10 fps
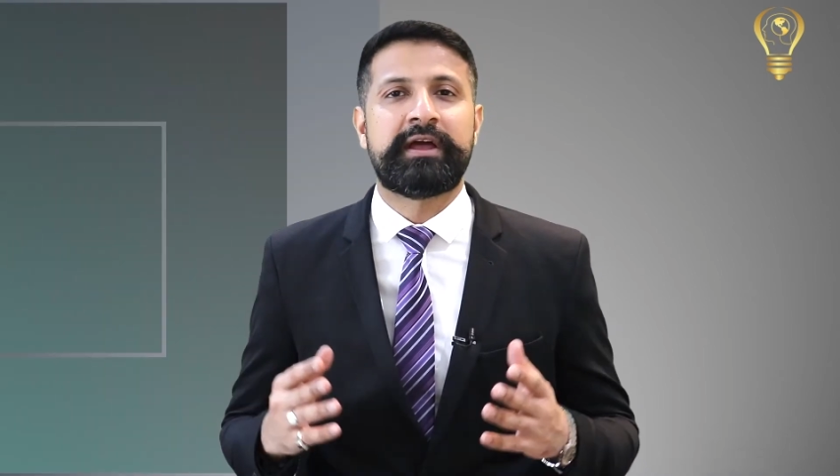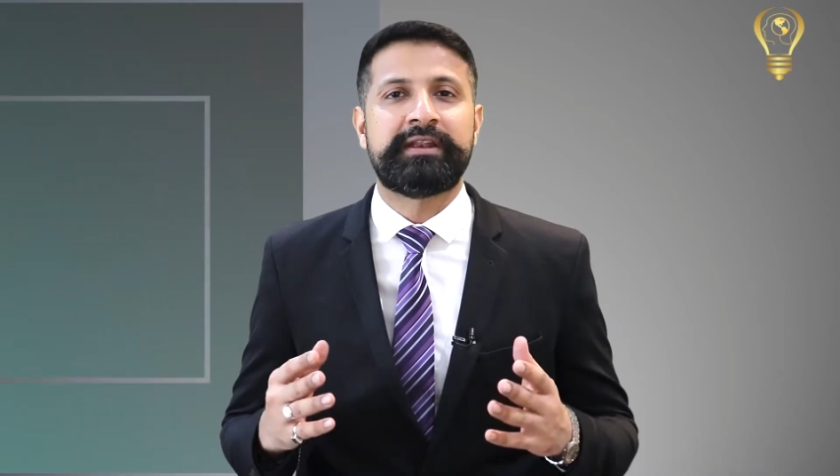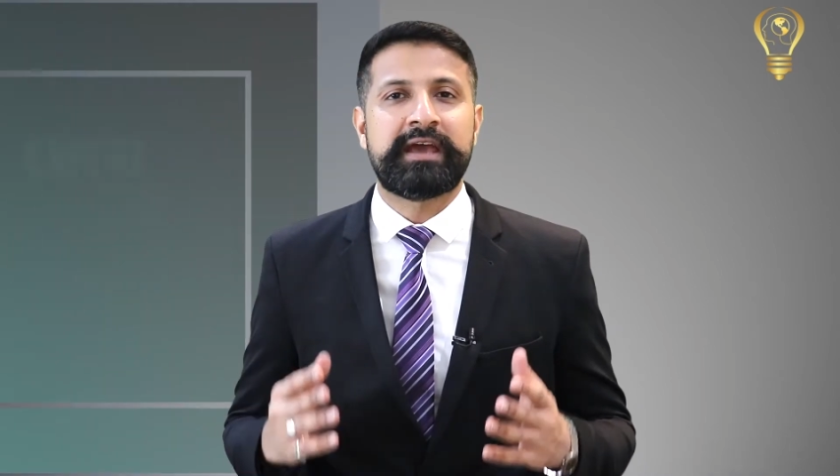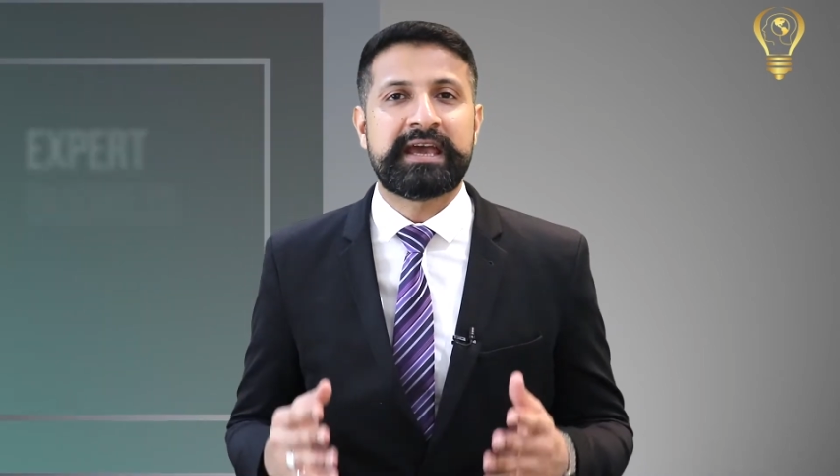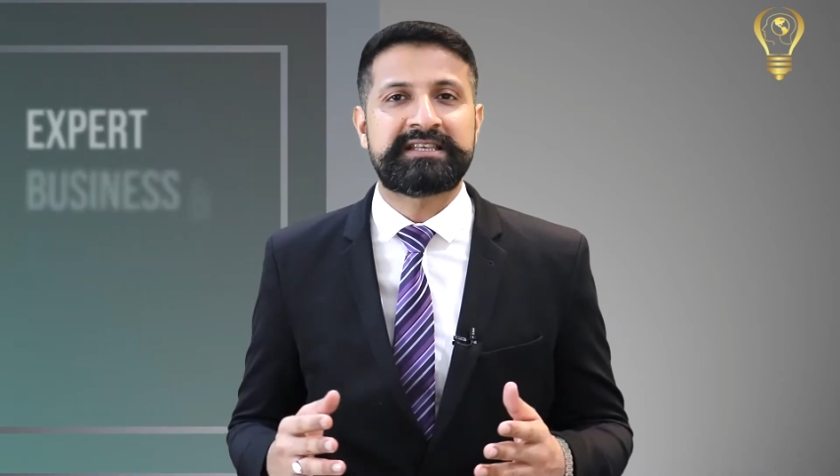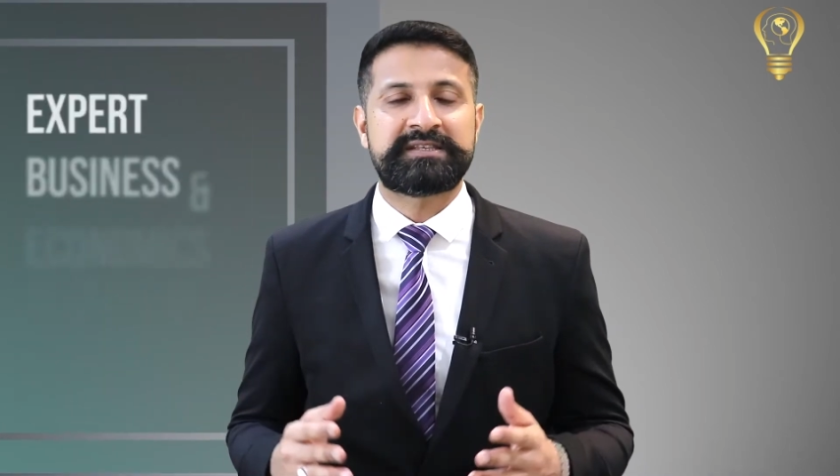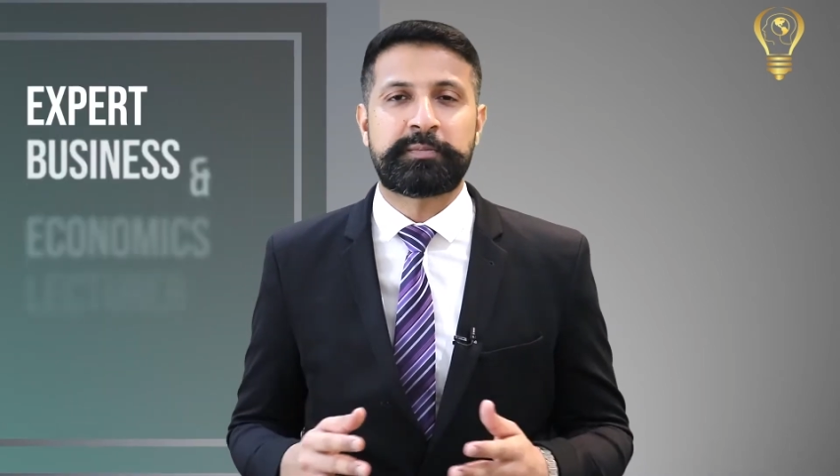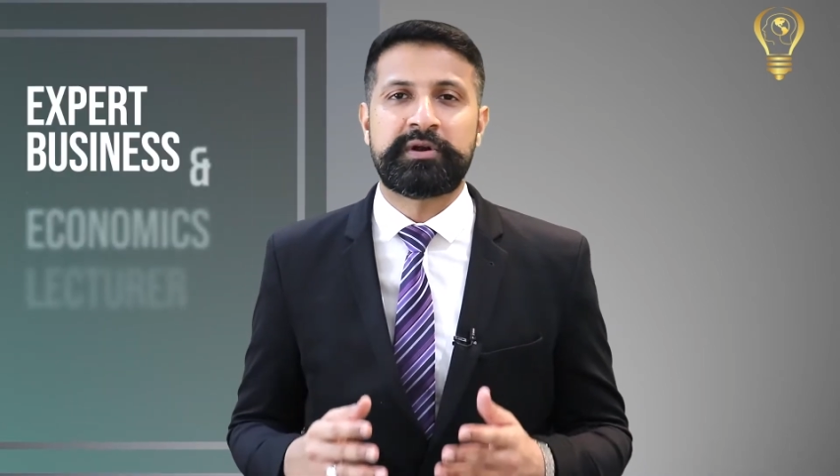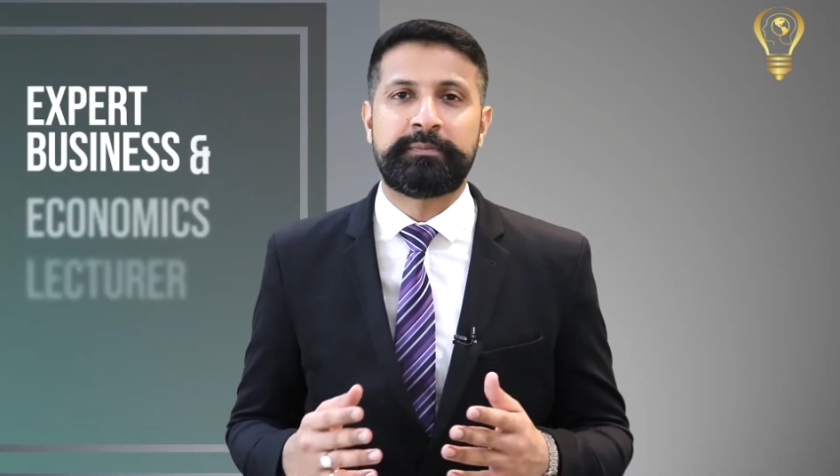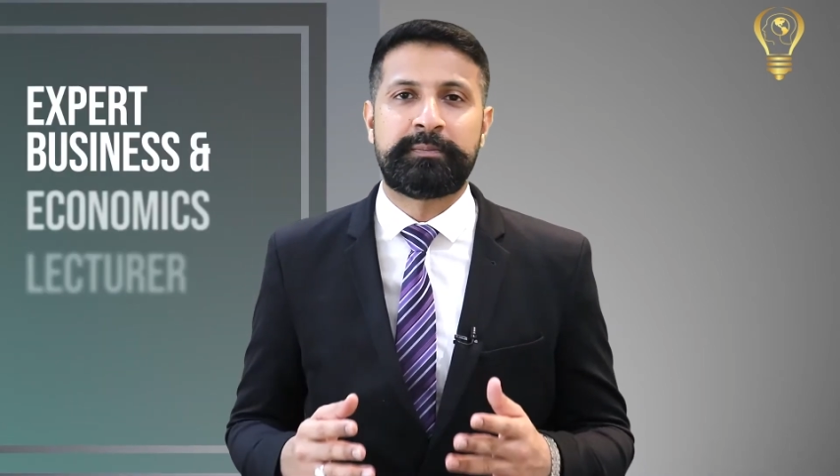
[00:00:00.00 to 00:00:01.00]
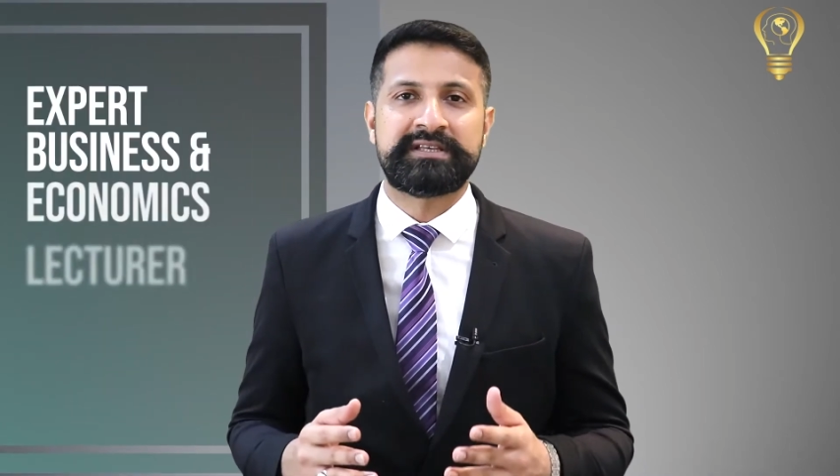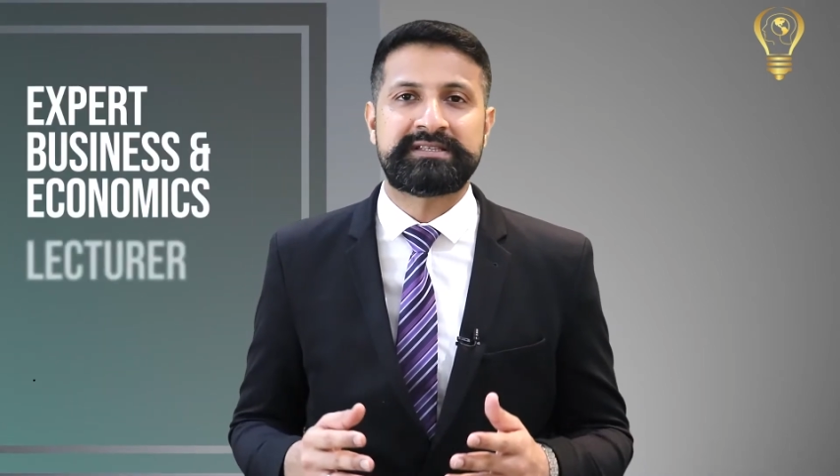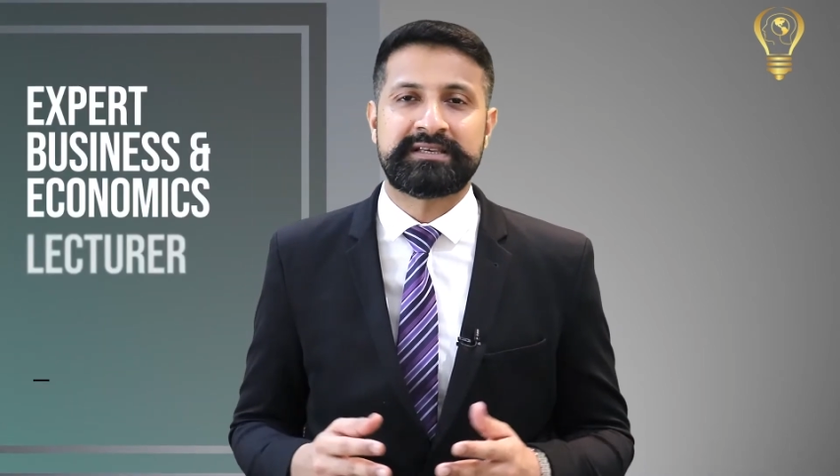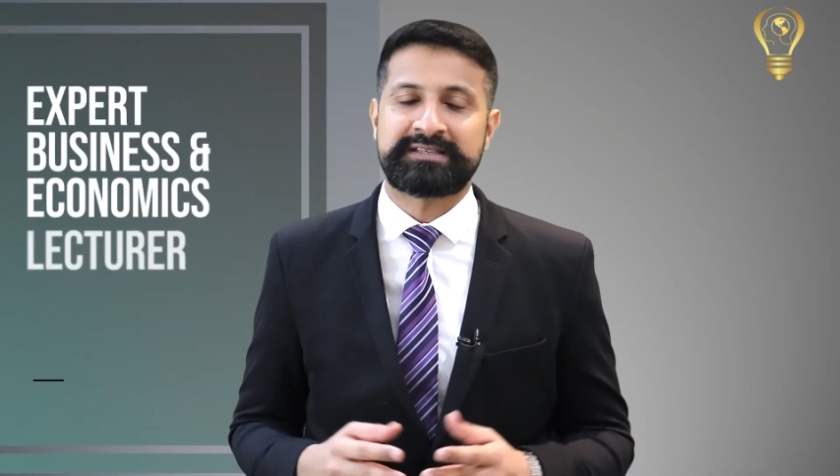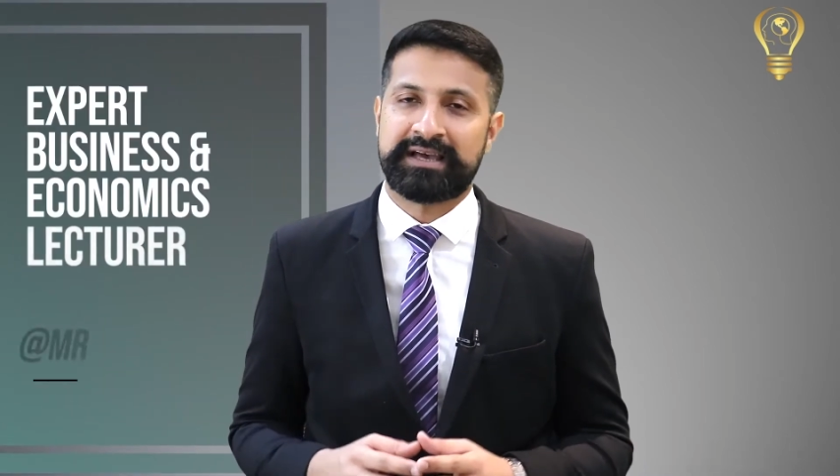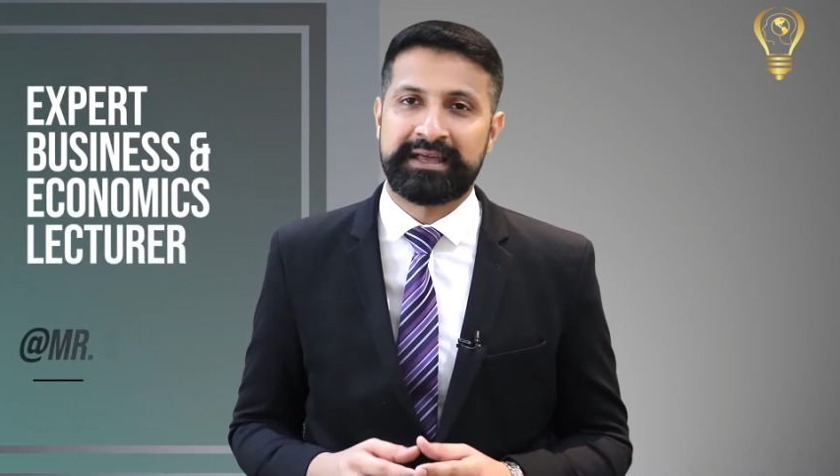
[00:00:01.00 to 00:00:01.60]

an expert business